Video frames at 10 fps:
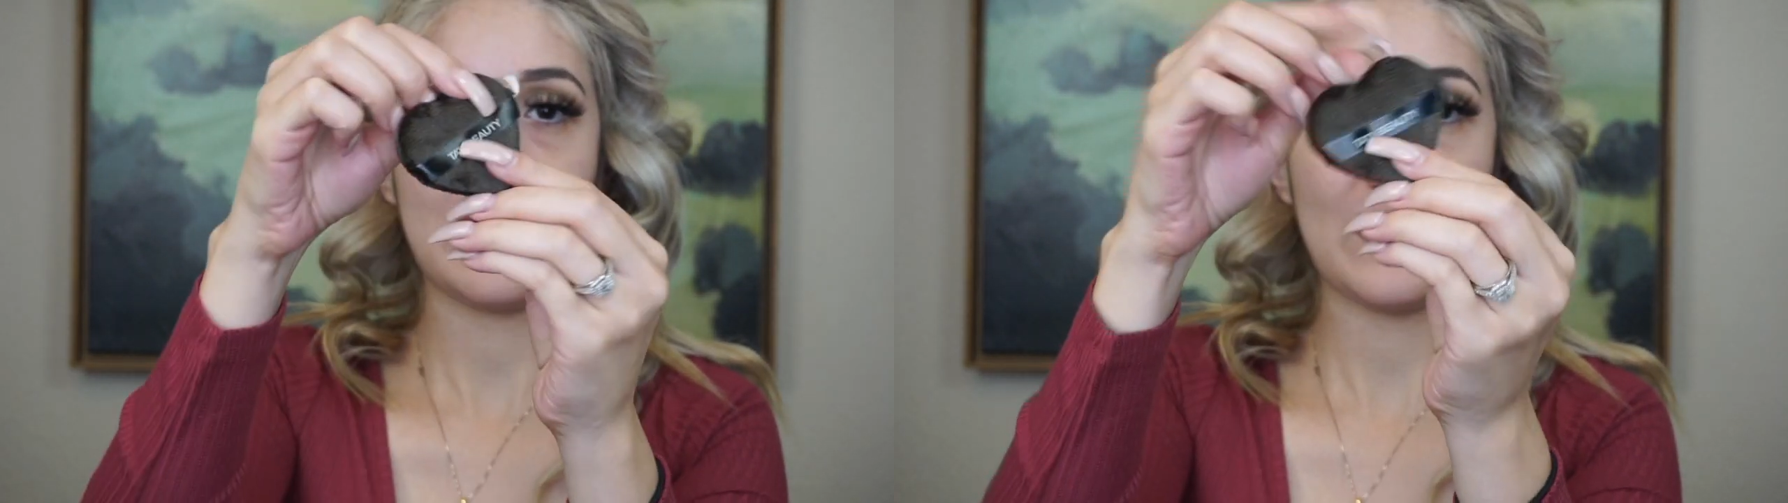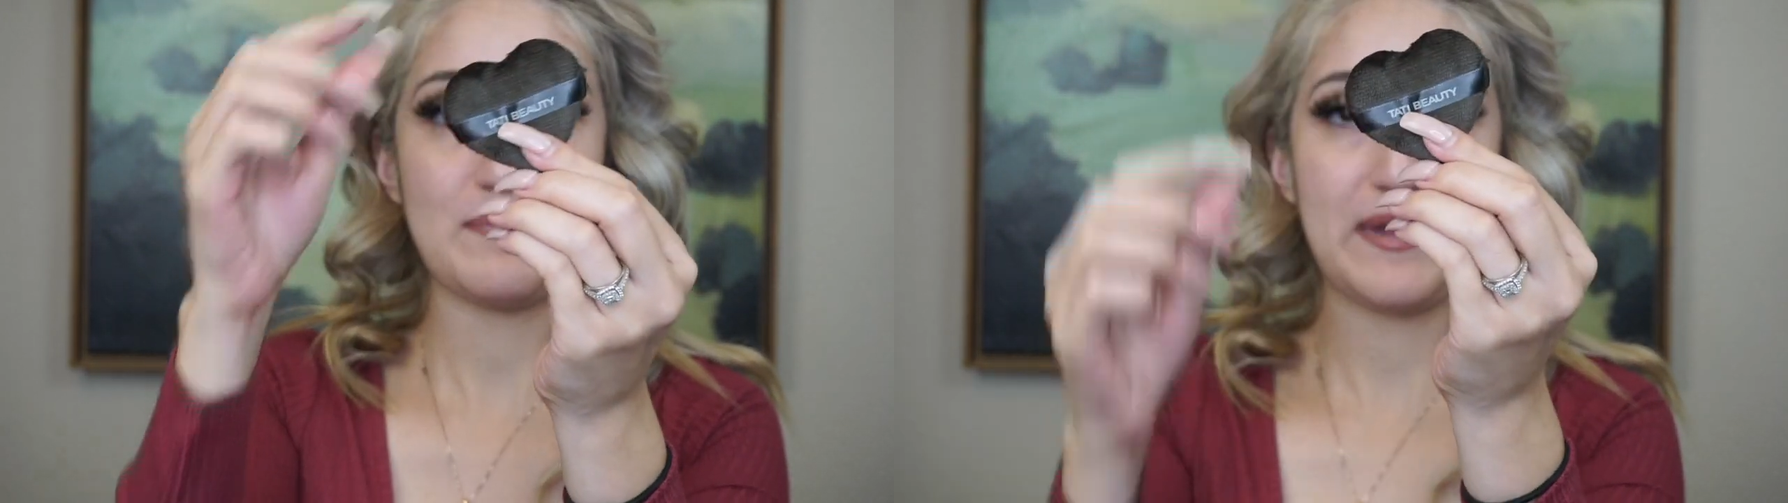
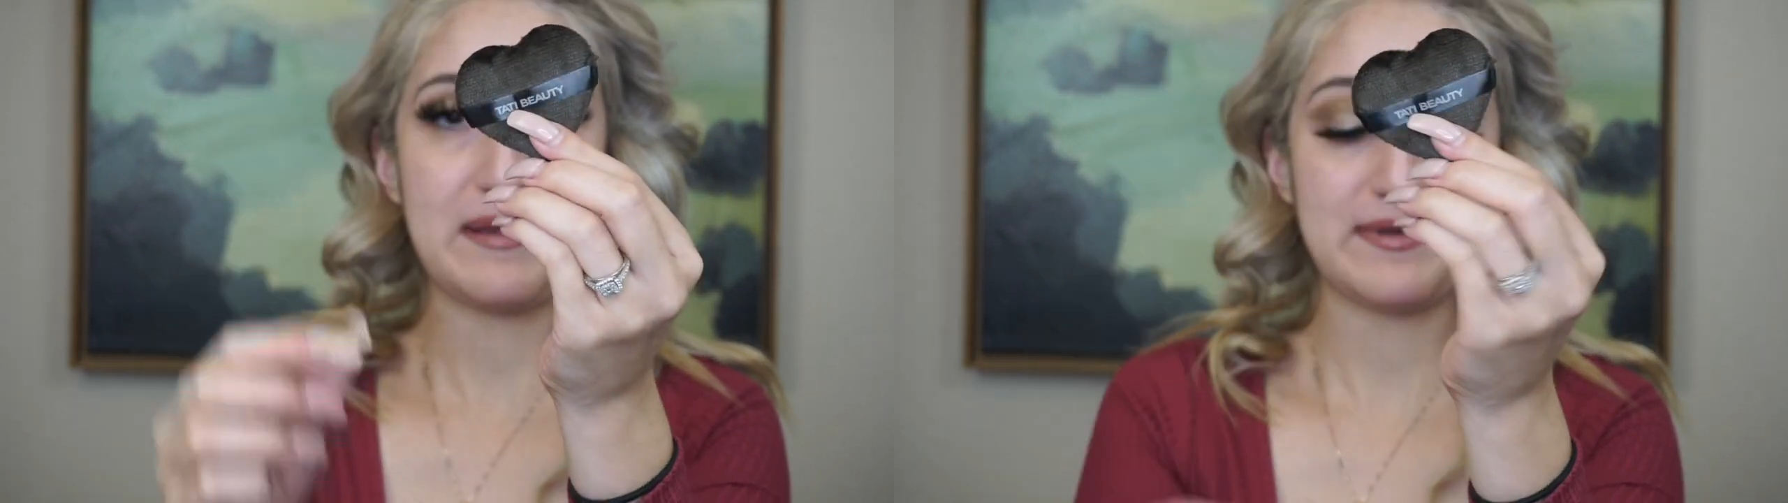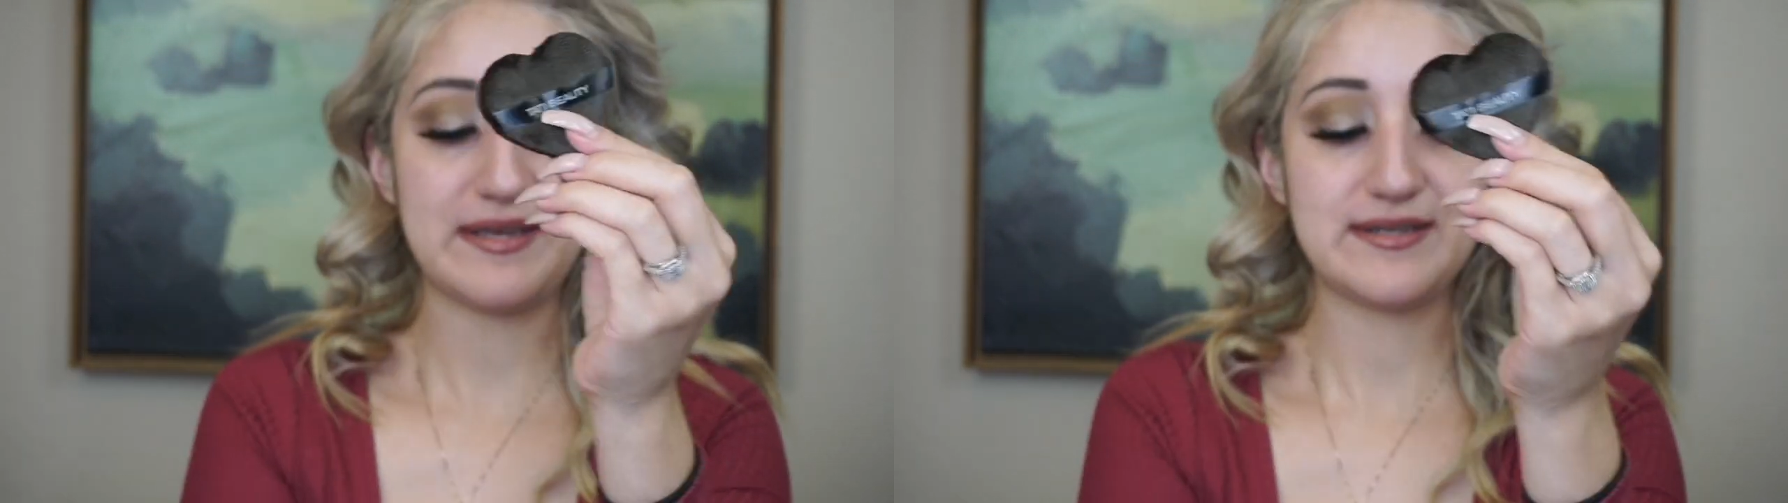a
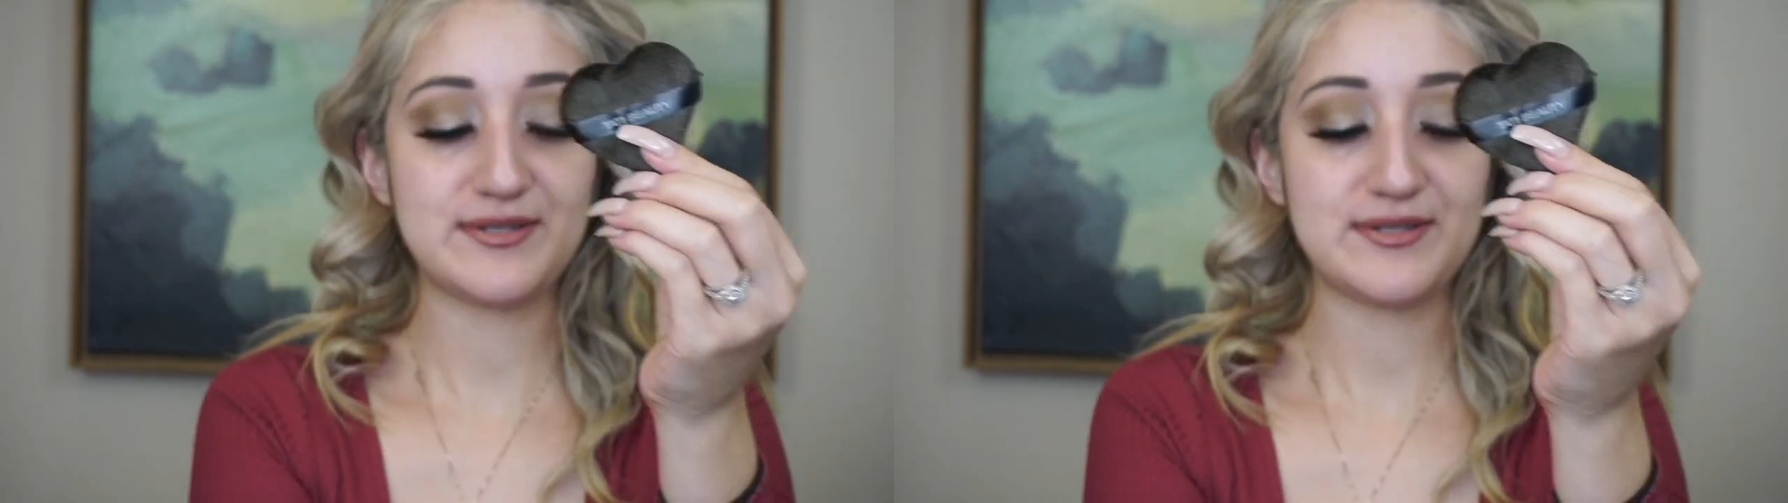baby.